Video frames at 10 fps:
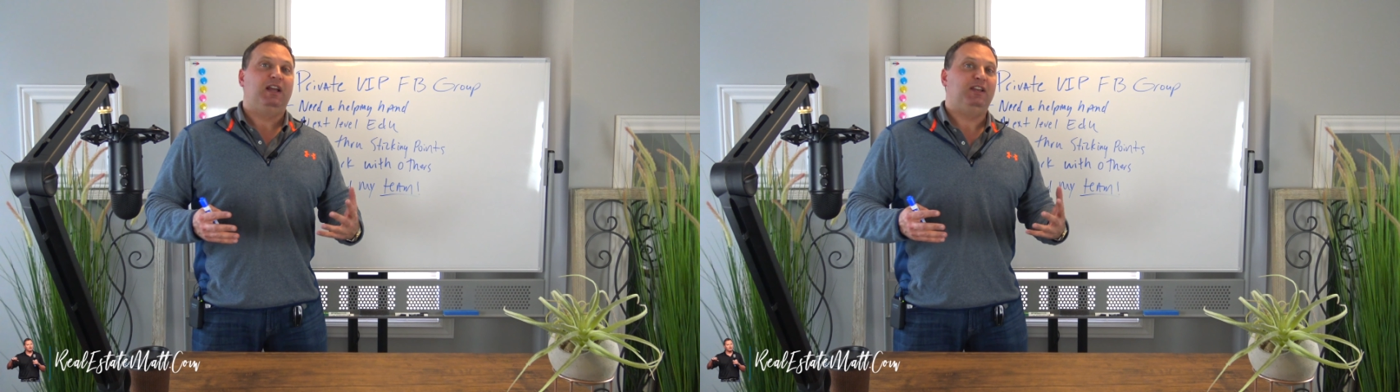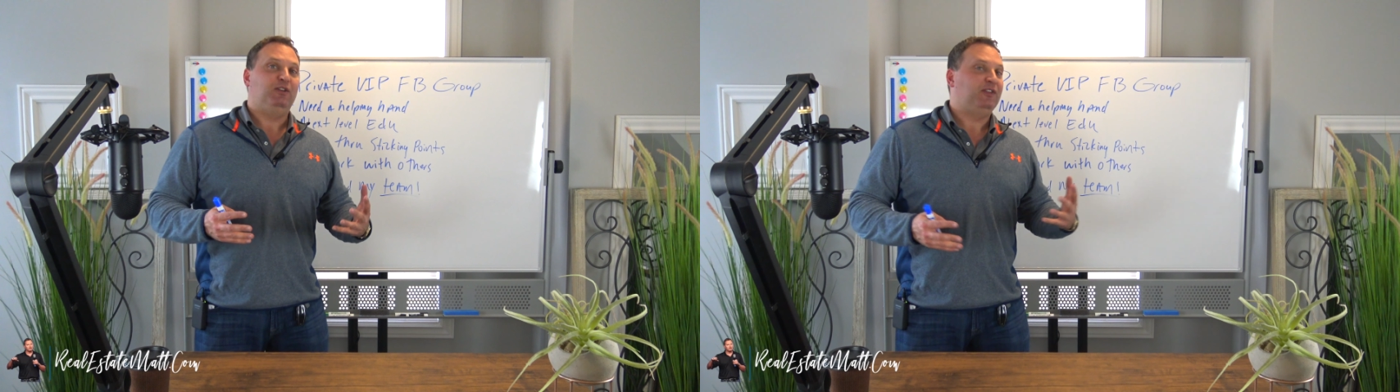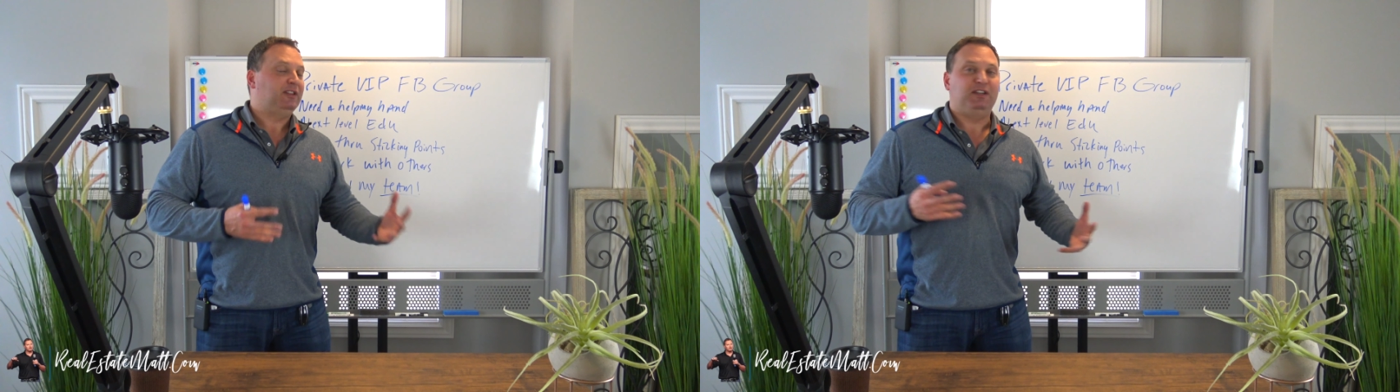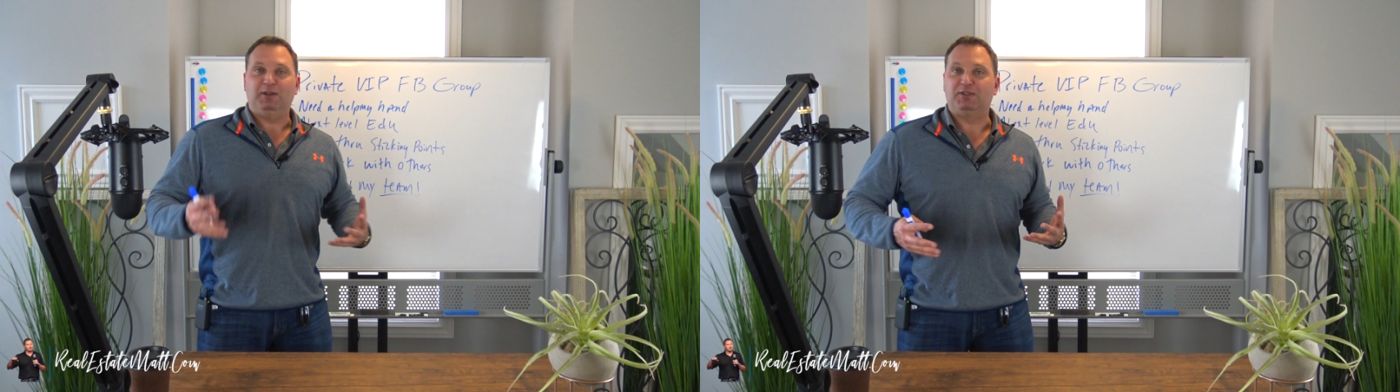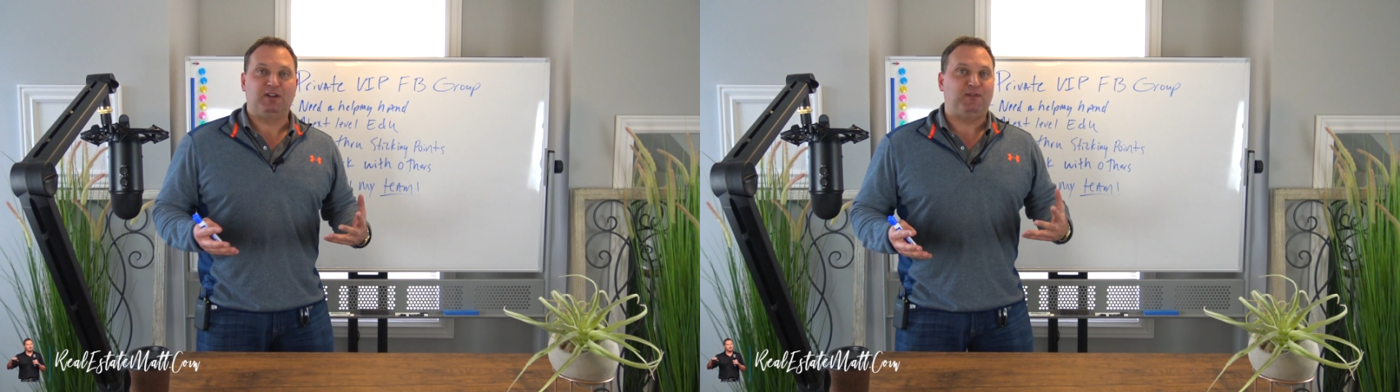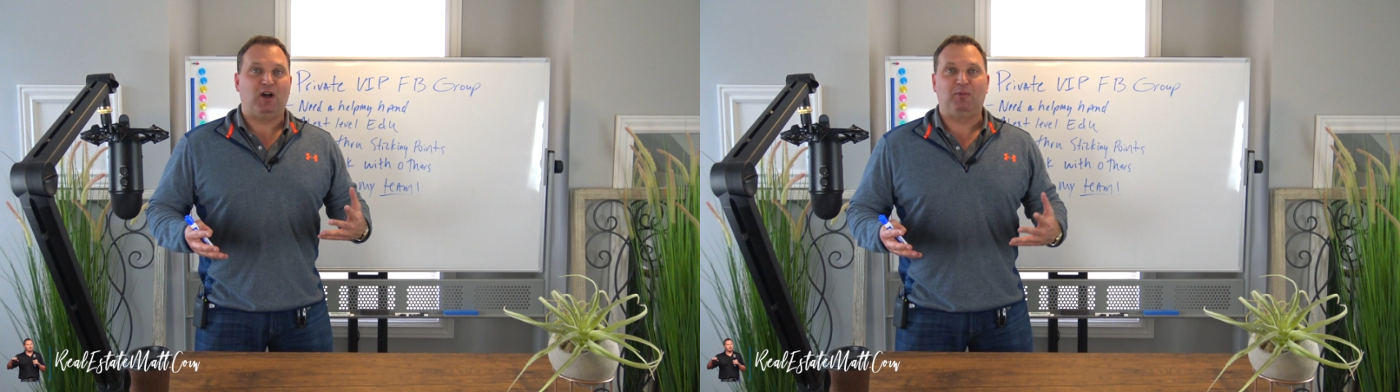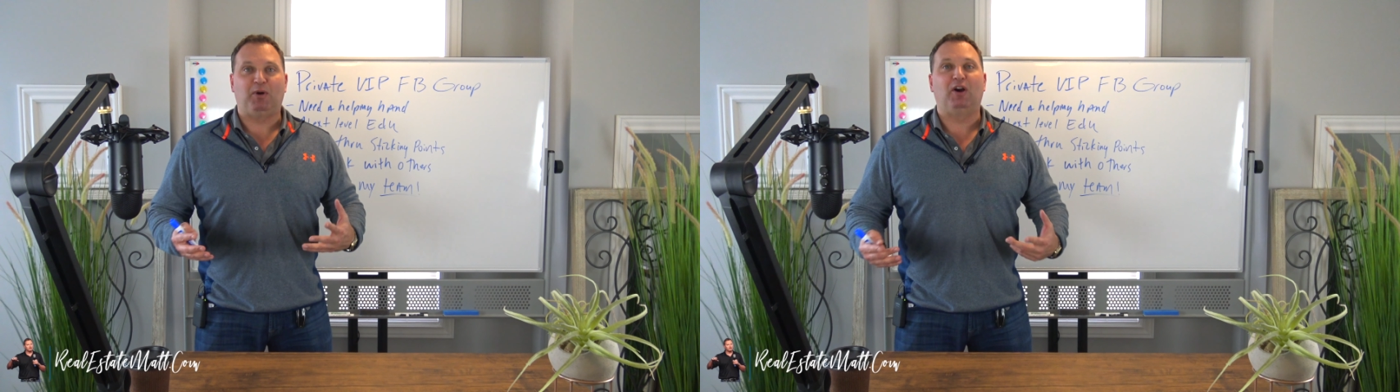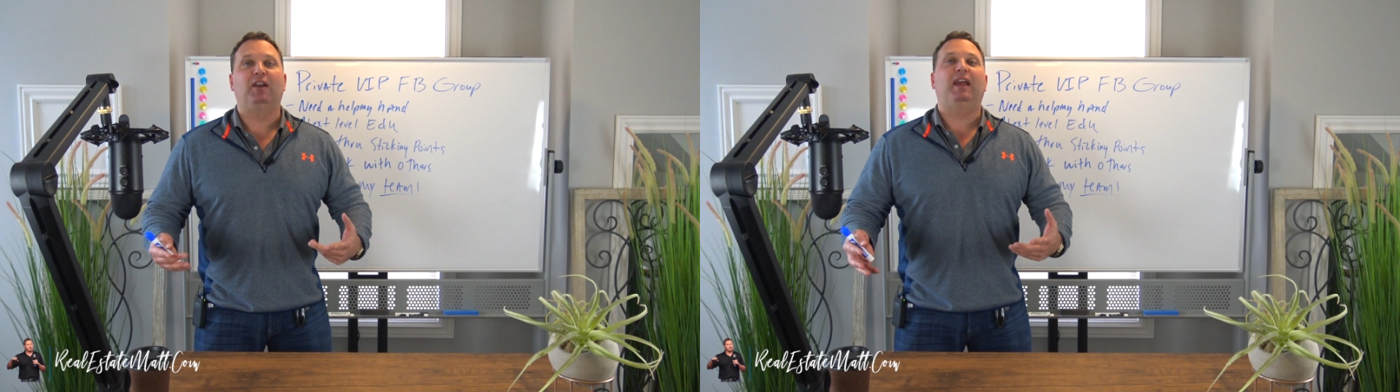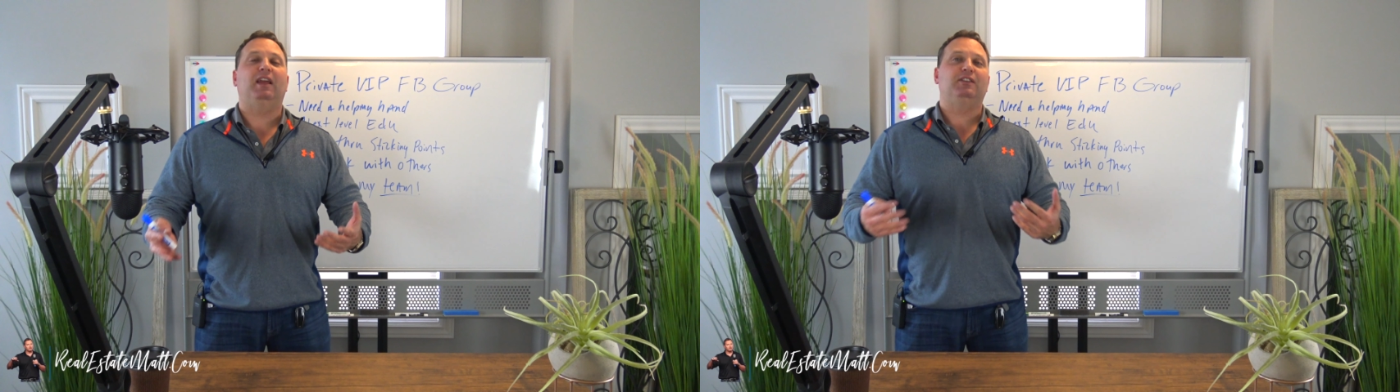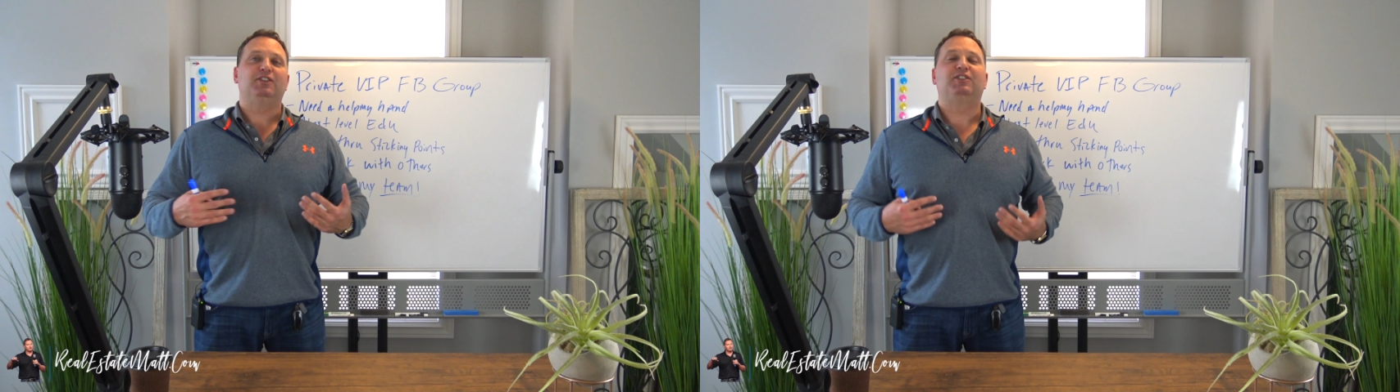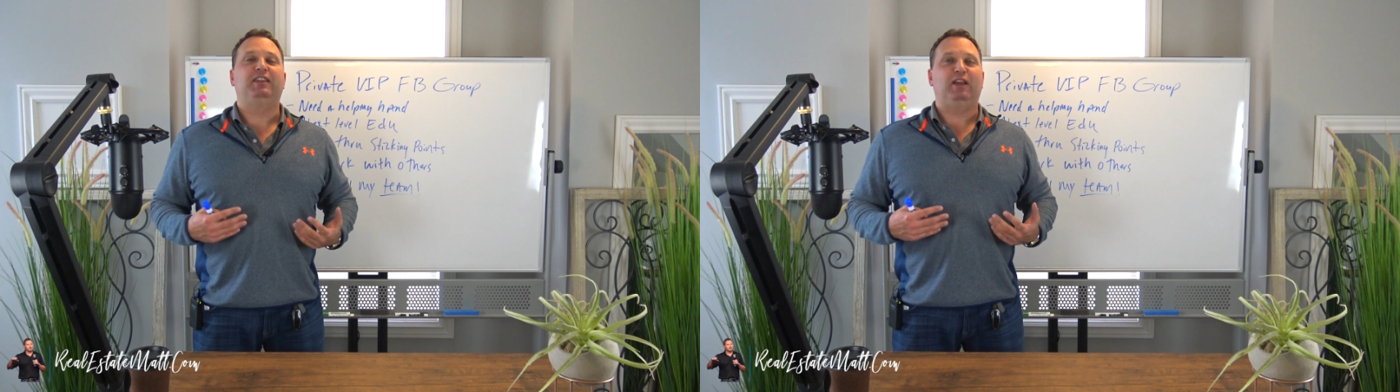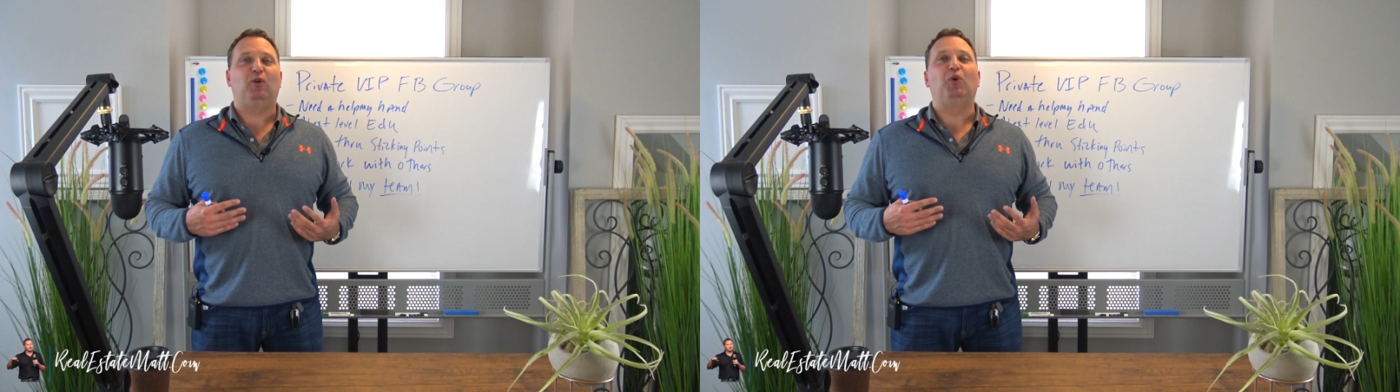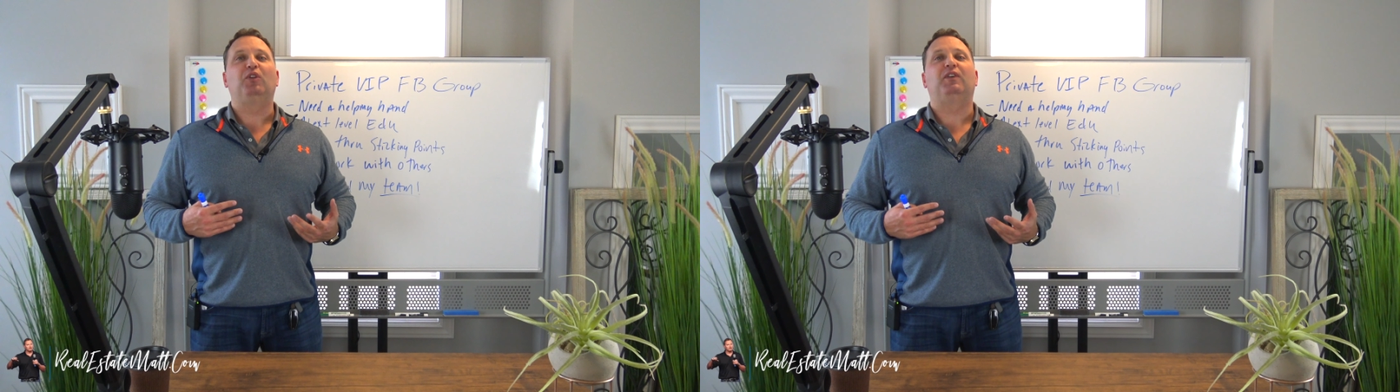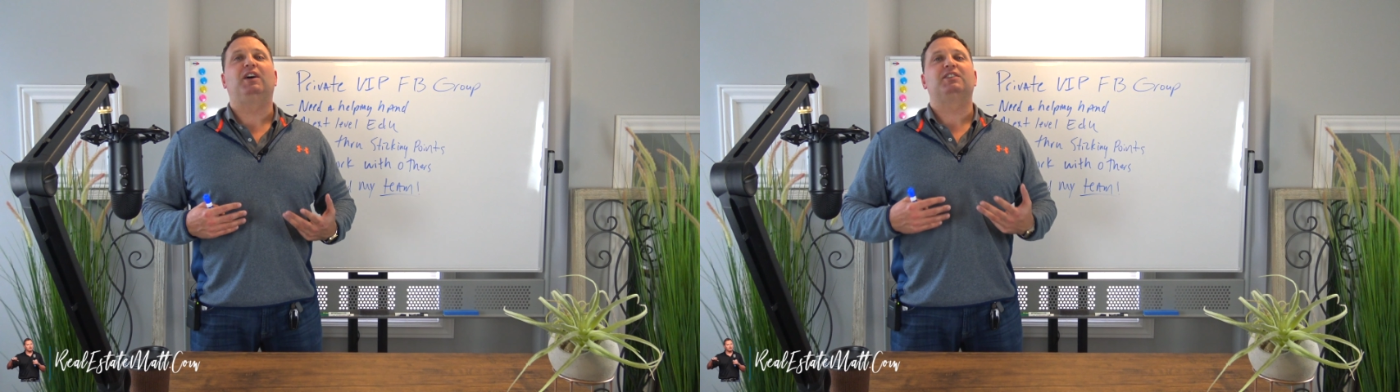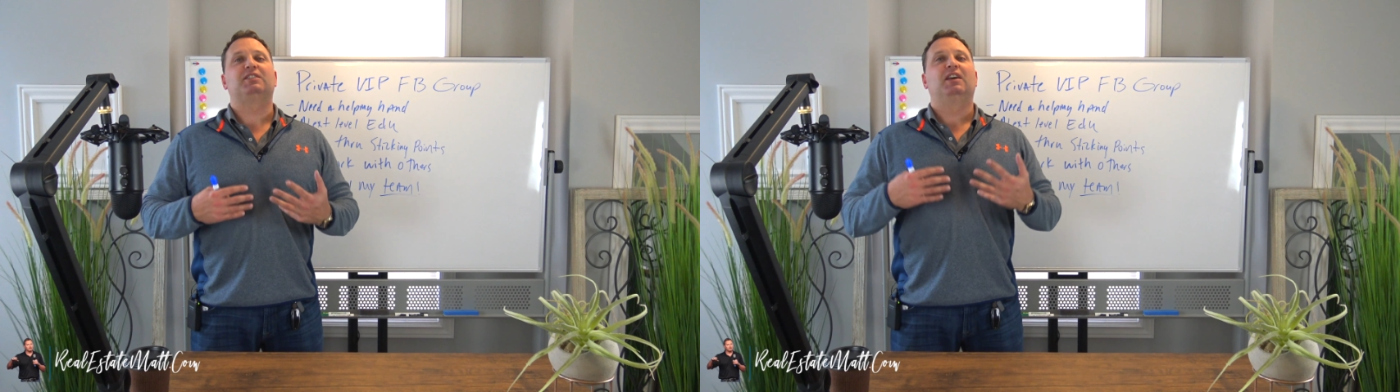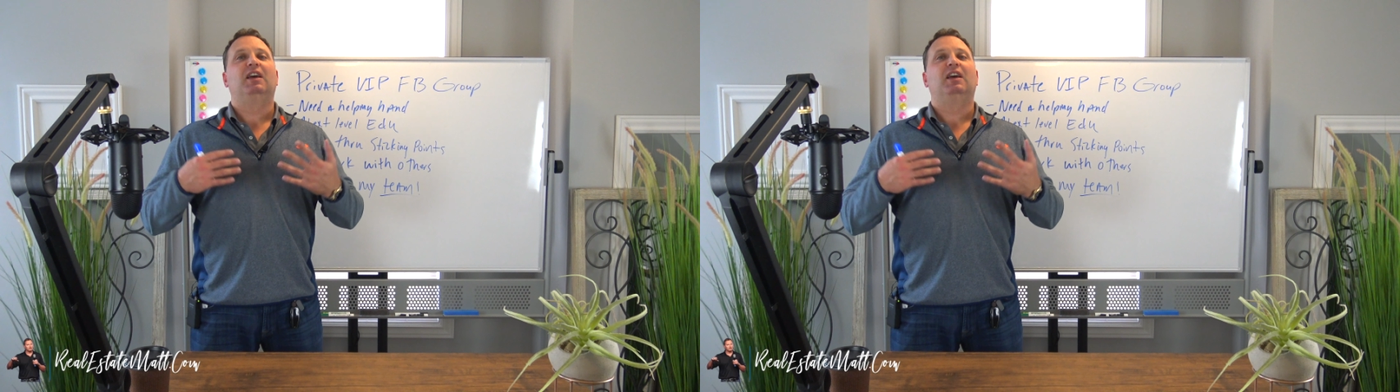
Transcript: and you think the deal's gonna fall apart. Hey, just get a hold of us.